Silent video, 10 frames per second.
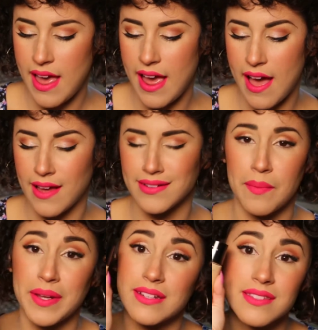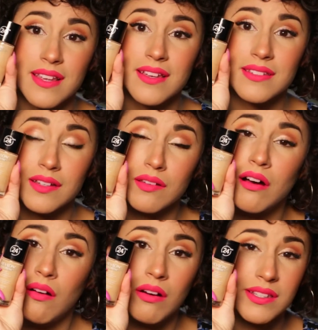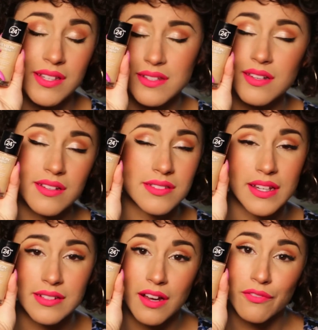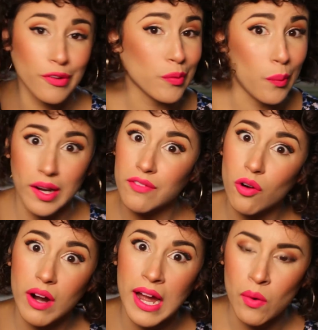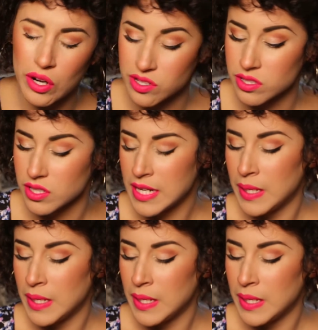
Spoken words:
And I mean, it says that it stays on for 24 hours.